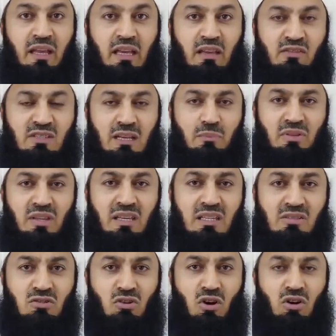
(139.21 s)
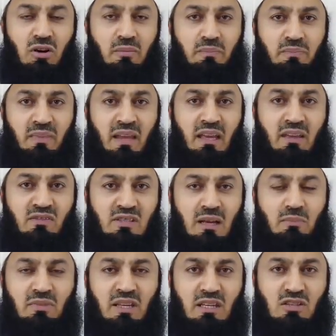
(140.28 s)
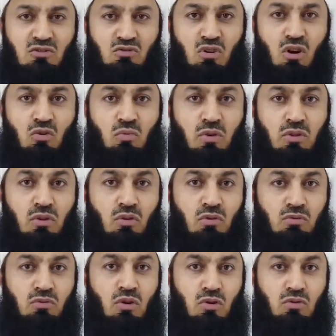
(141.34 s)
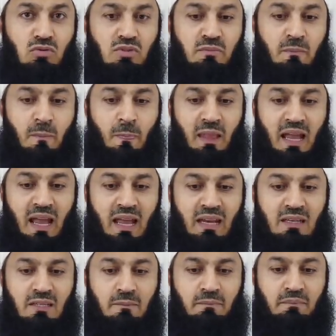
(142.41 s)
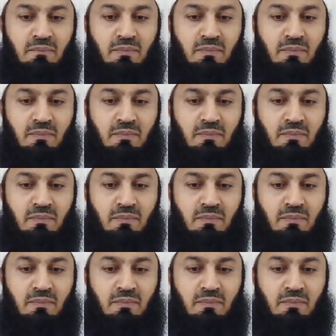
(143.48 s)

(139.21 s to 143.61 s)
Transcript: If something is wrong, if something is wrong with your nose and